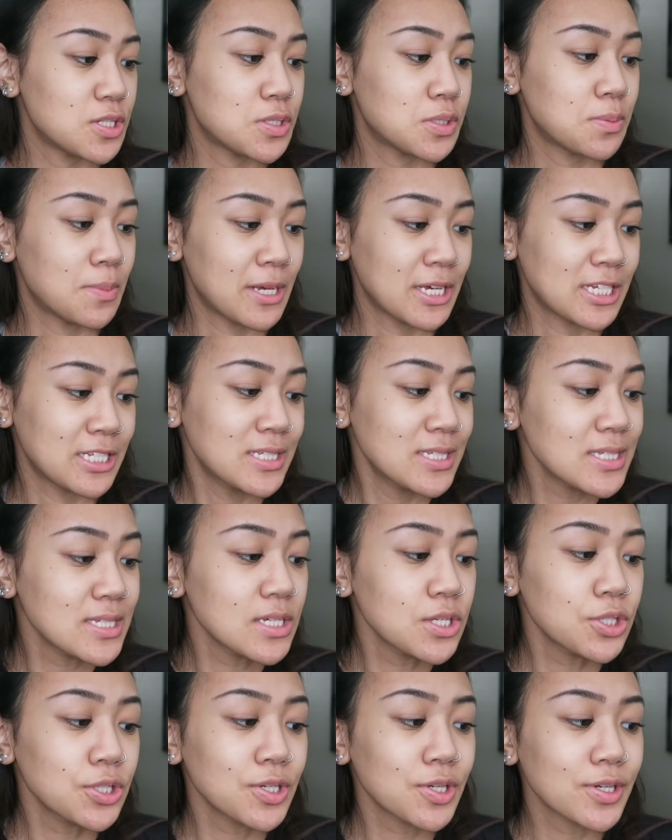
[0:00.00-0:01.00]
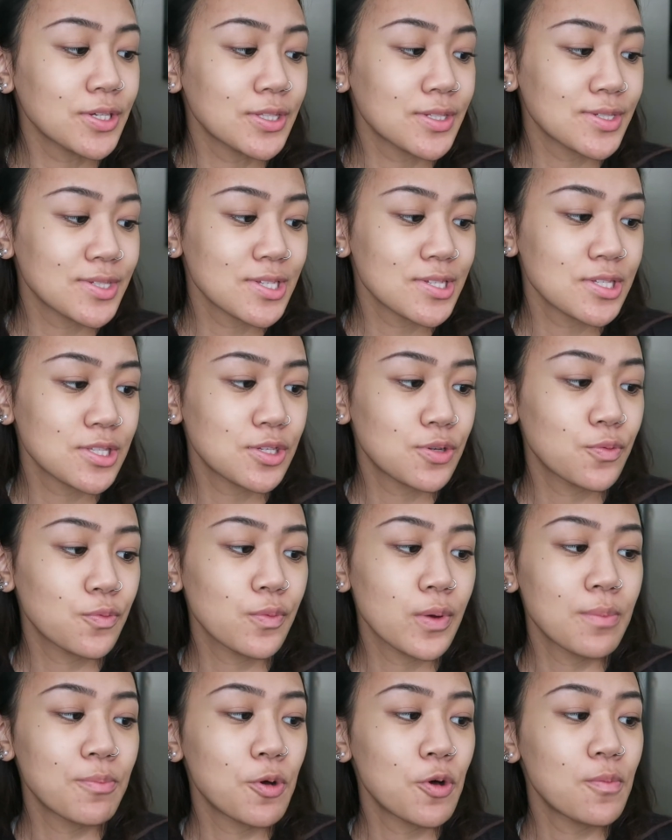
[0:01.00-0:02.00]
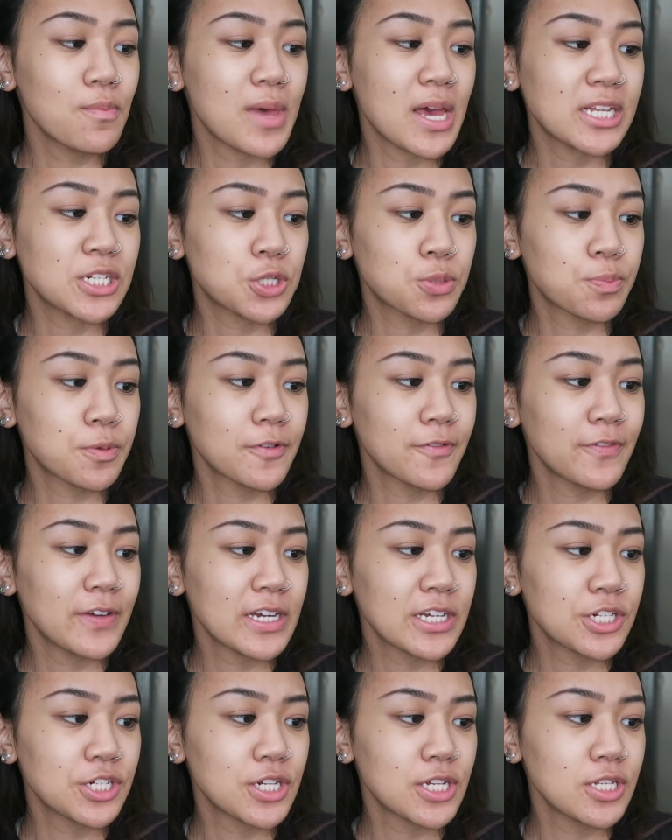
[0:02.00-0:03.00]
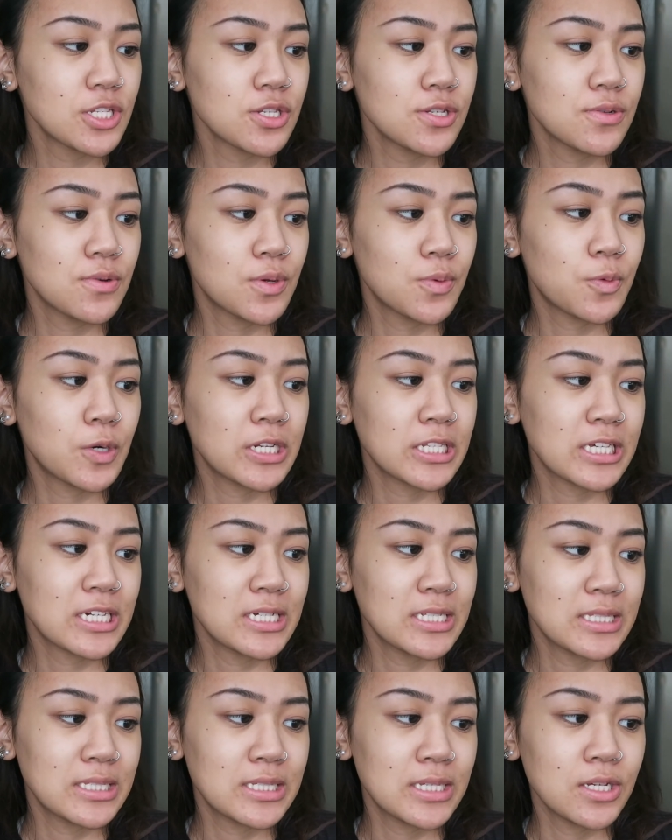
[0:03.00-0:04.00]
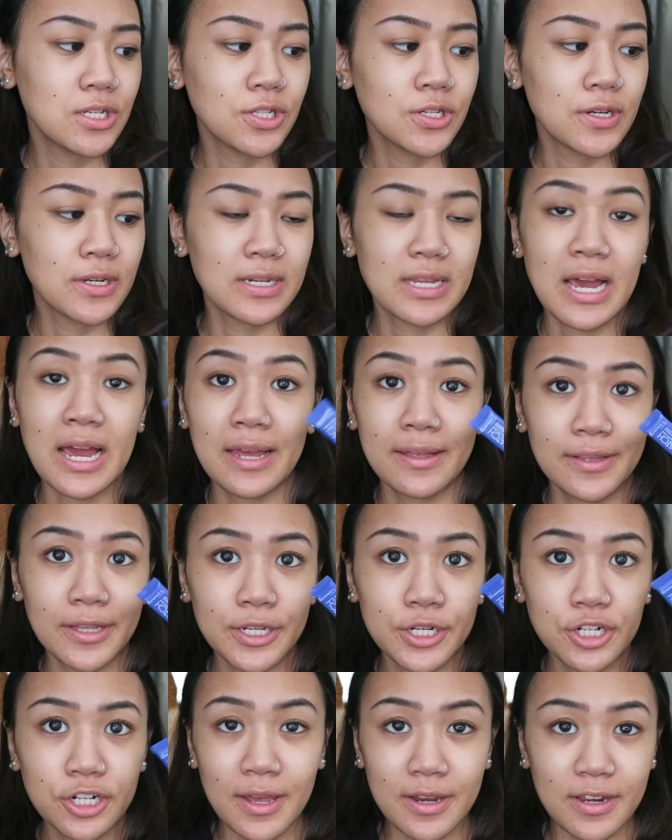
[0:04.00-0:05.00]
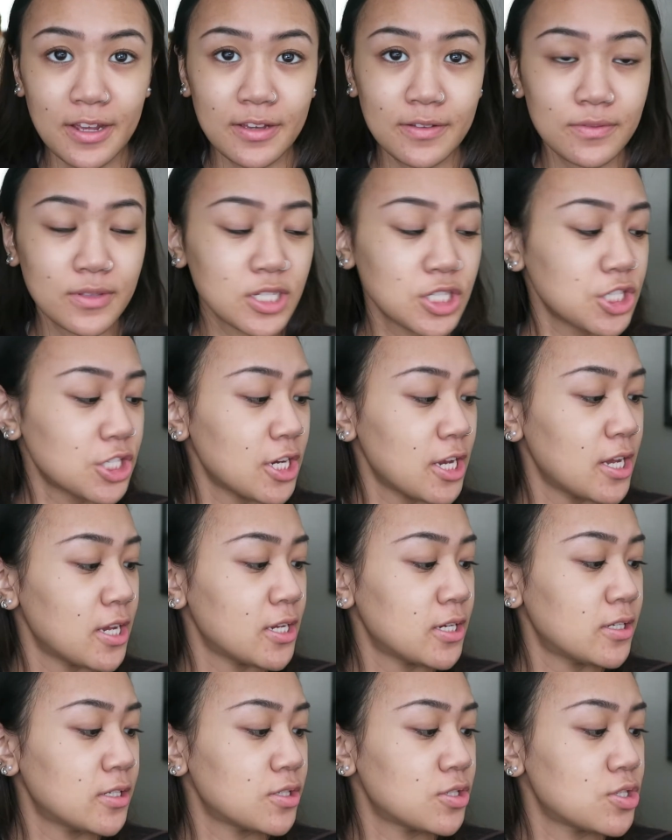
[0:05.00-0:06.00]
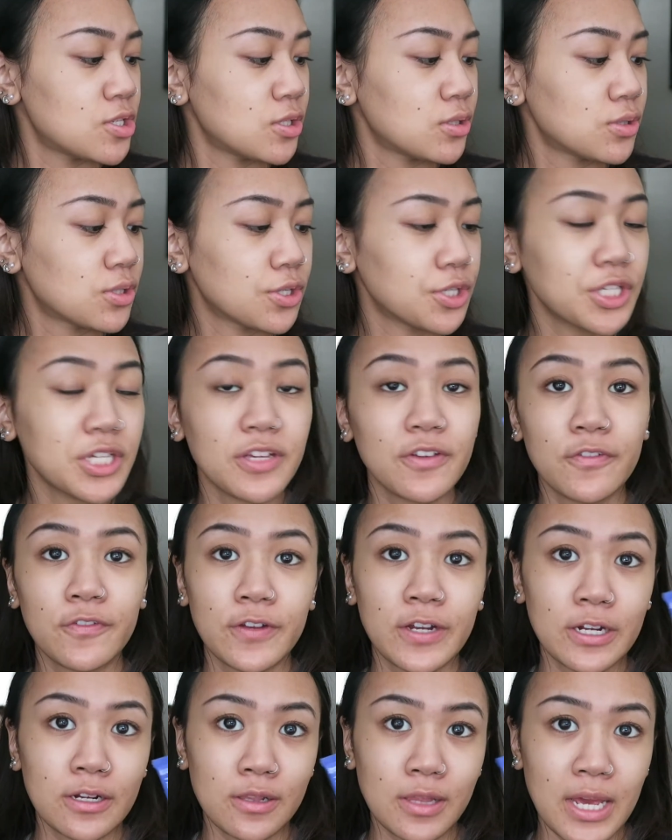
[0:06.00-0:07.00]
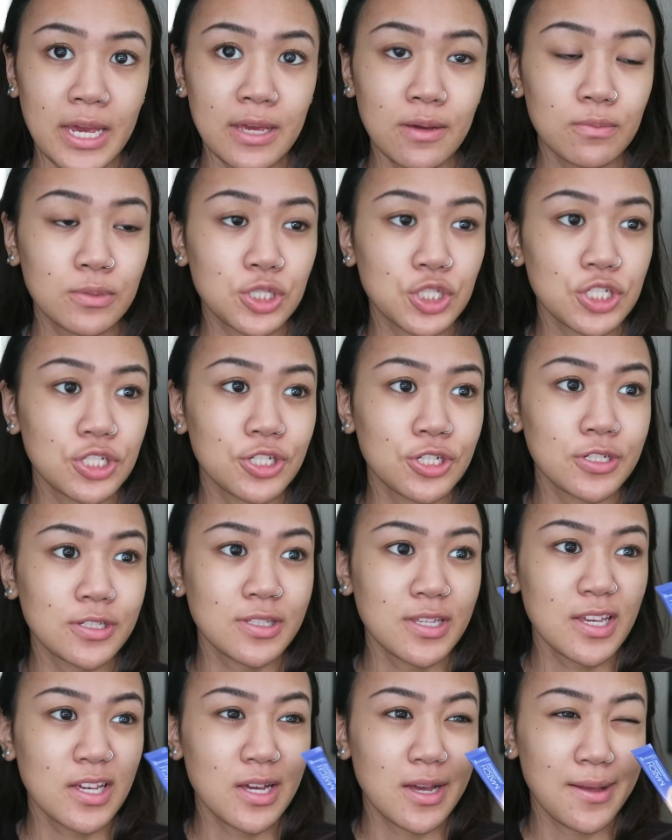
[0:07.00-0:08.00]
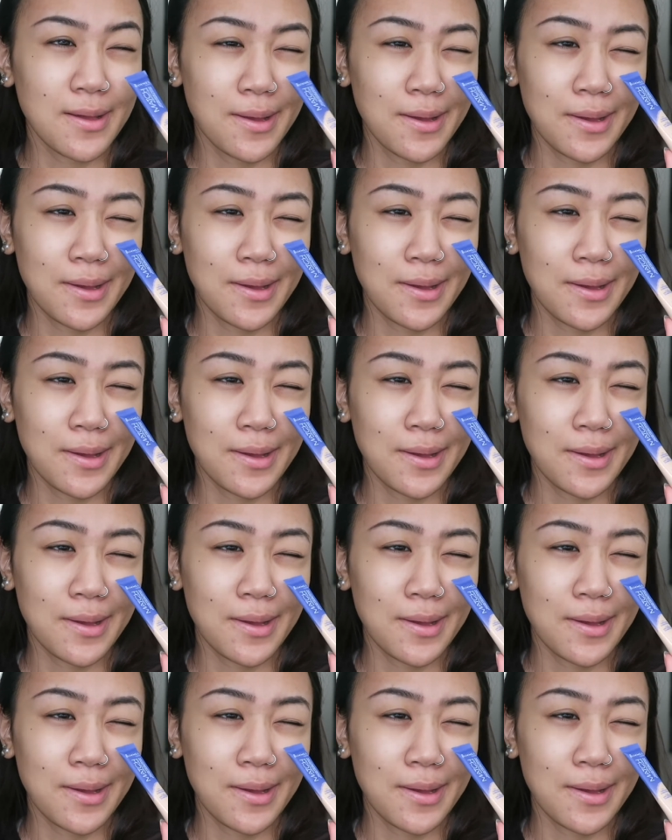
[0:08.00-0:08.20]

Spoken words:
use my concealer. This is the Rimmel Match Perfection 2-in-1 concealer and highlighter, and I have the shade 230 Fair Light, which is just like